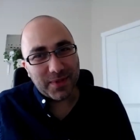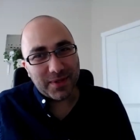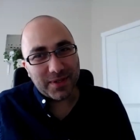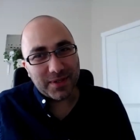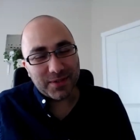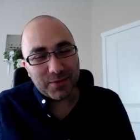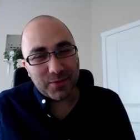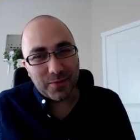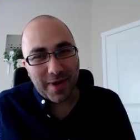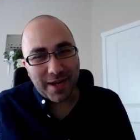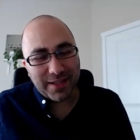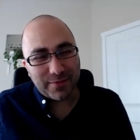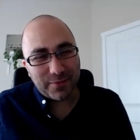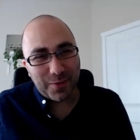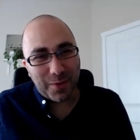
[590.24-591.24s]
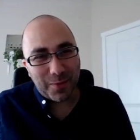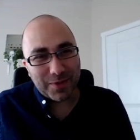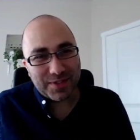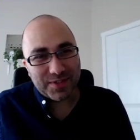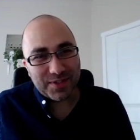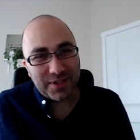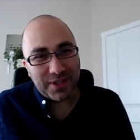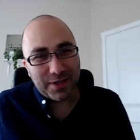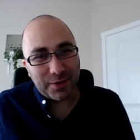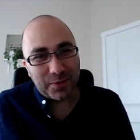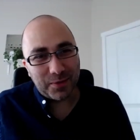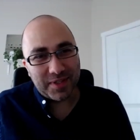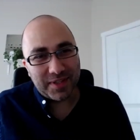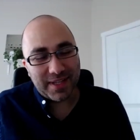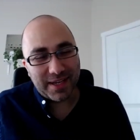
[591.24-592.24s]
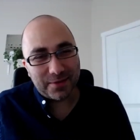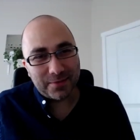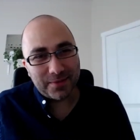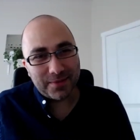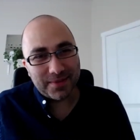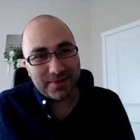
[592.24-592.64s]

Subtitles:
Remind everyone, what city are you in now?